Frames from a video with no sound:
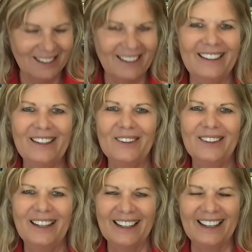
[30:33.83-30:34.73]
You know,
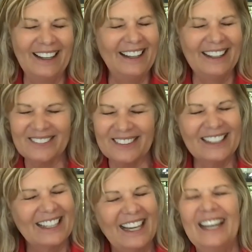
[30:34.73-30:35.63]
and
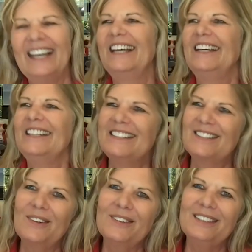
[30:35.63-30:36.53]
like,
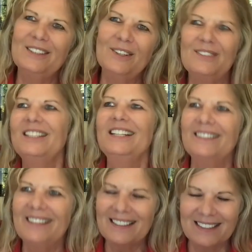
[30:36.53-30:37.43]
so when you don't even need
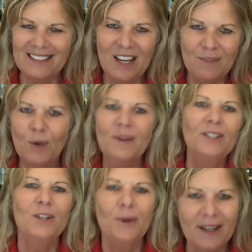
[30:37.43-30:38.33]
a last name, no
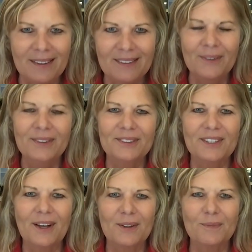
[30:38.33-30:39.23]
one knows
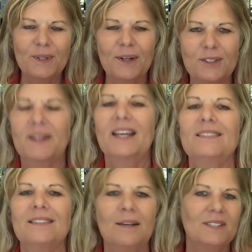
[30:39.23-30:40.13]
how to pronounce my
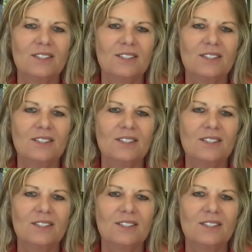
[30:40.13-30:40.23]
last name.